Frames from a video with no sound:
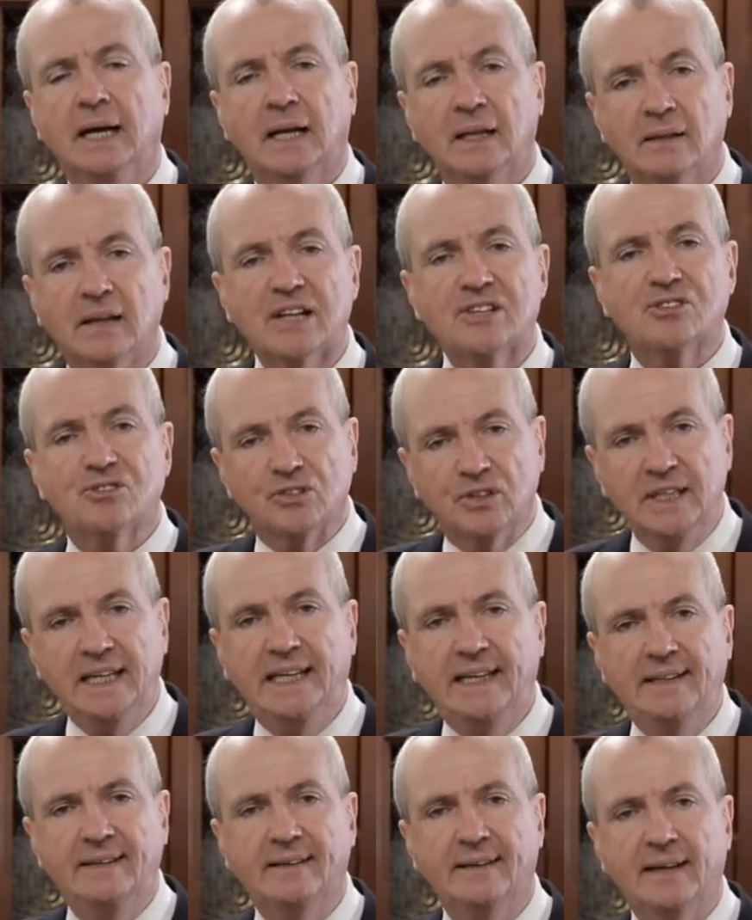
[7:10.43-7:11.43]
Let's
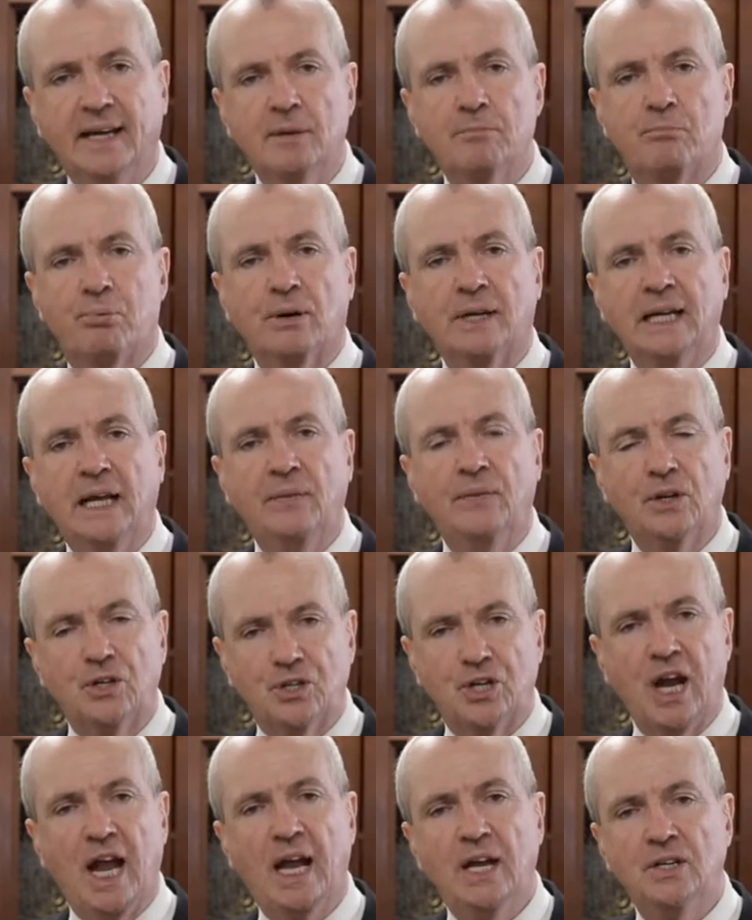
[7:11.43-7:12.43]
lead in bringing the
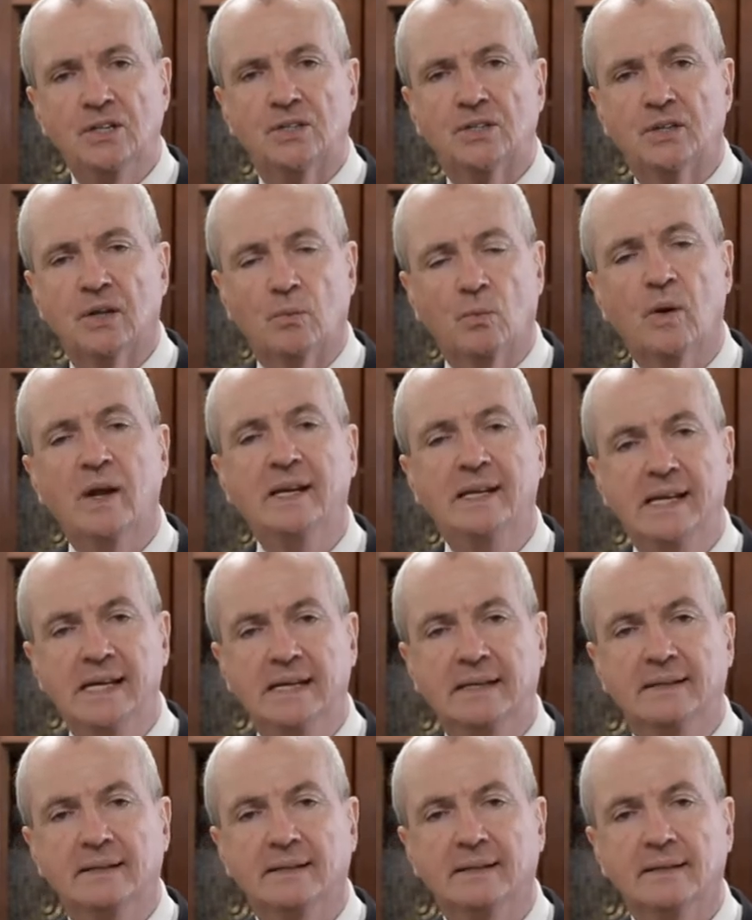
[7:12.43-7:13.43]
change that we
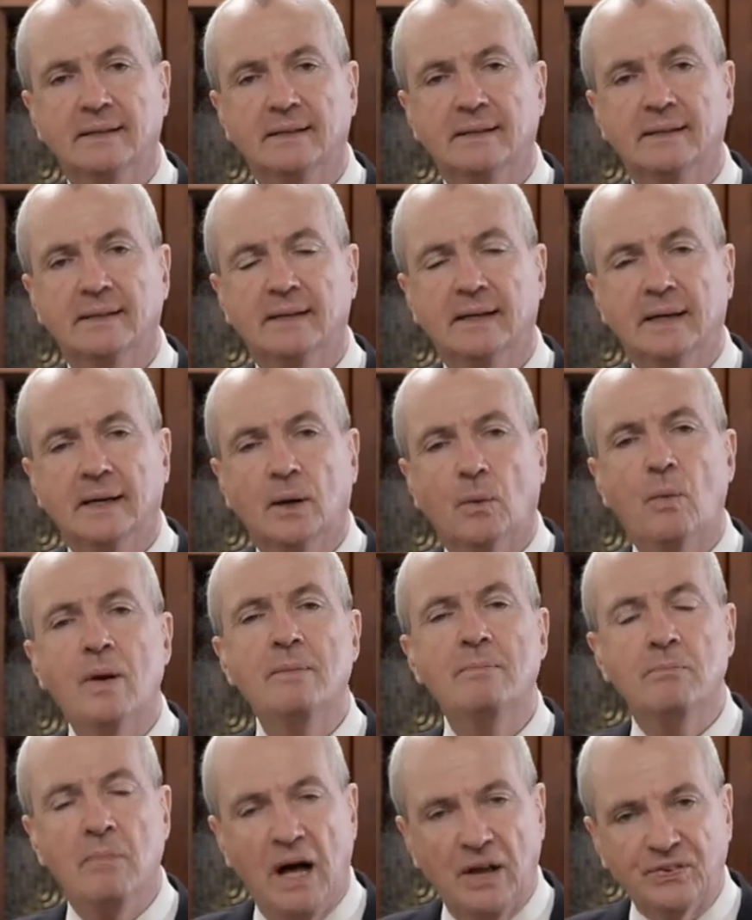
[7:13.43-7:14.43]
need. We
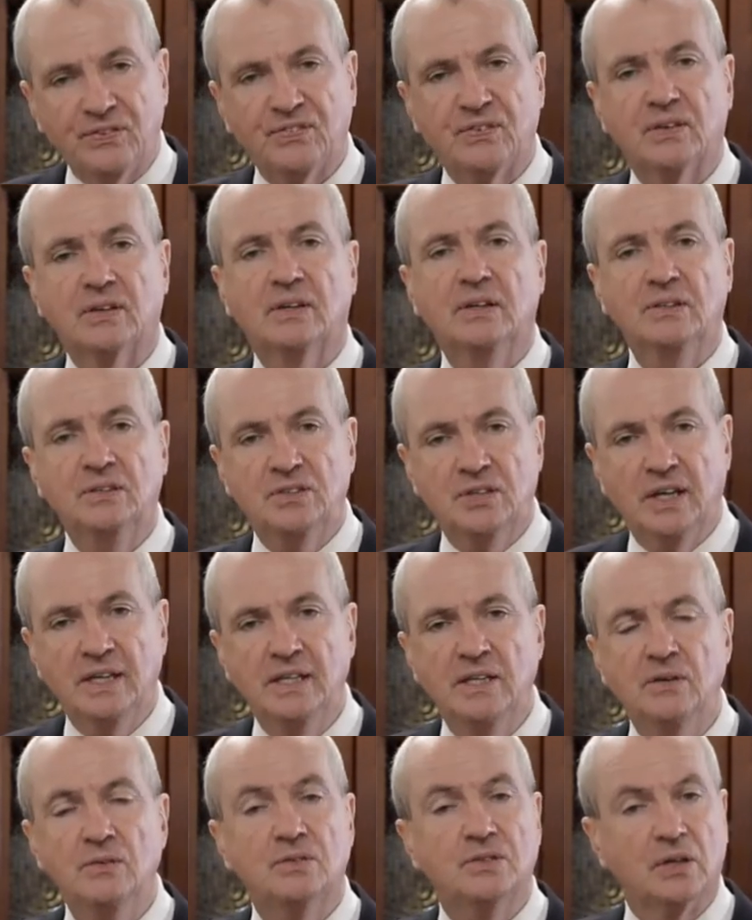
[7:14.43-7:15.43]
must
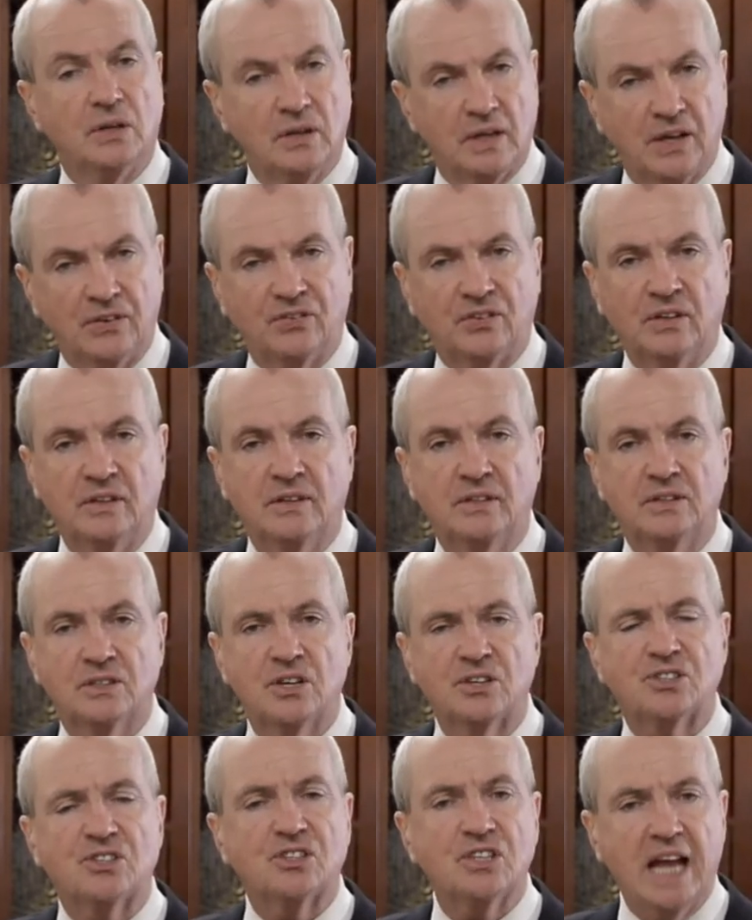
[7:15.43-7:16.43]
continue to listen,
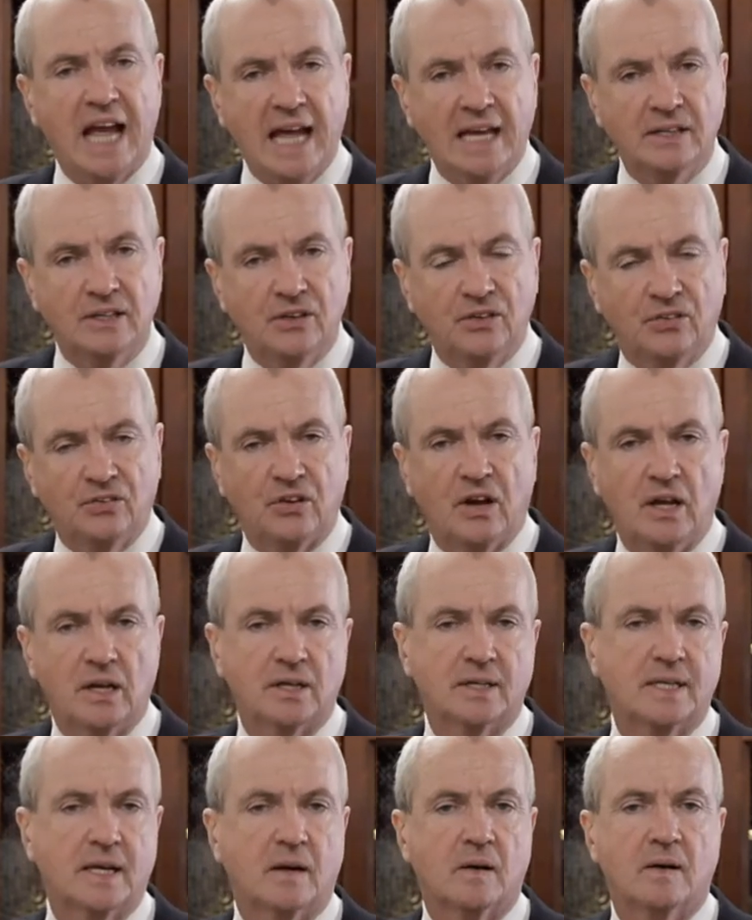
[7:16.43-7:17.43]
to stand in
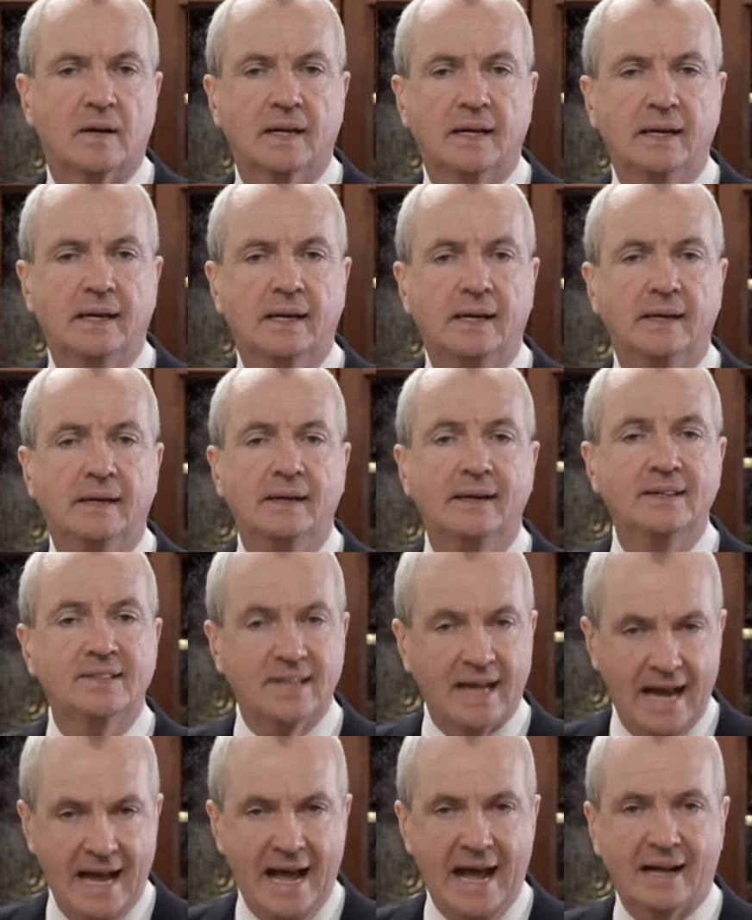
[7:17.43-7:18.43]
solidarity, and
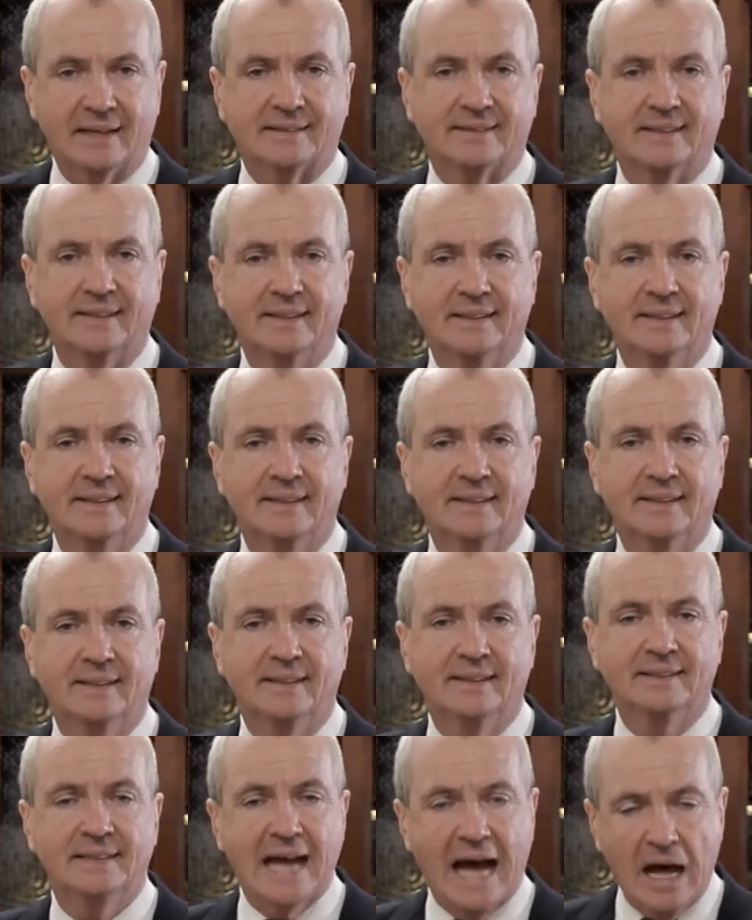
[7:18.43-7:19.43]
to act.
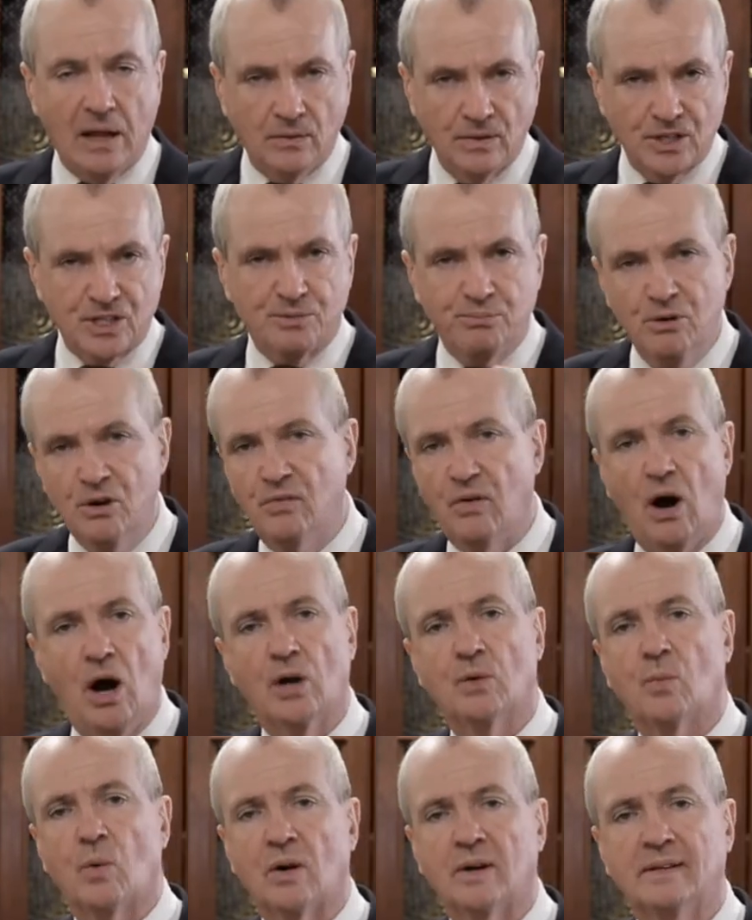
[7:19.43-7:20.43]
Now let's move
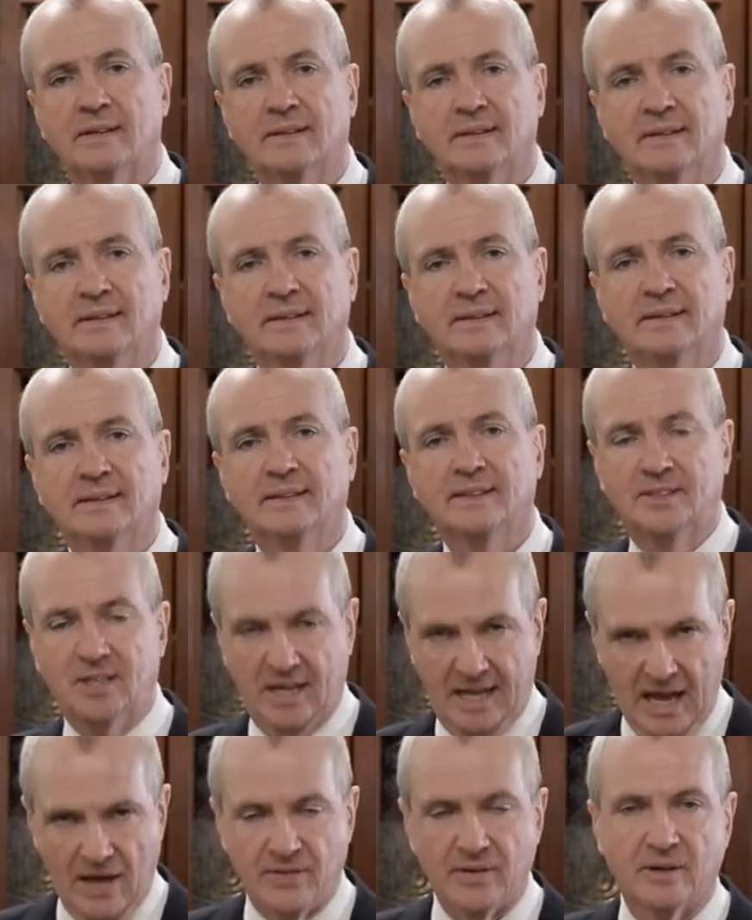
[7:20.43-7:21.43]
onward
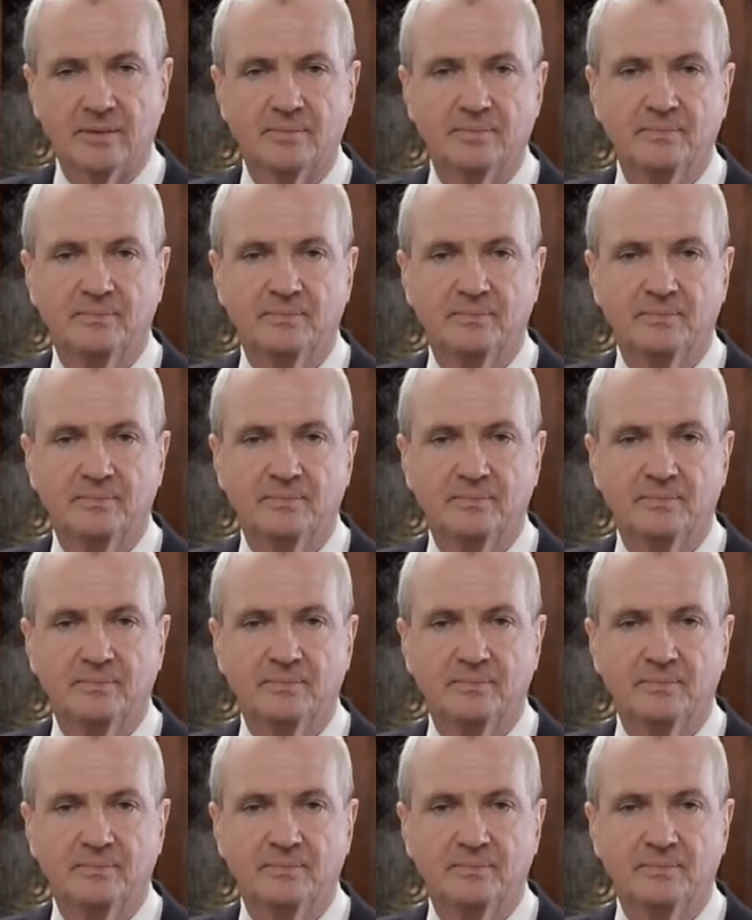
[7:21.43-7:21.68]
together.